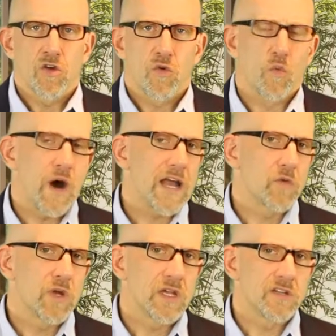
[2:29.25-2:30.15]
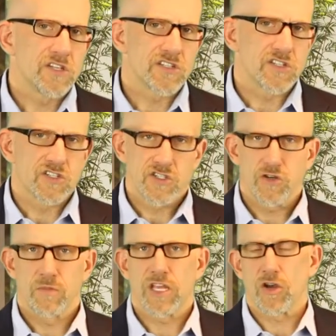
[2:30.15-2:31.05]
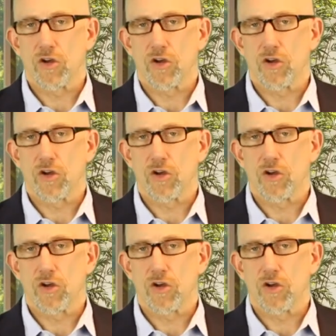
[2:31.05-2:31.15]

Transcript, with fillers: why do we just assume that you're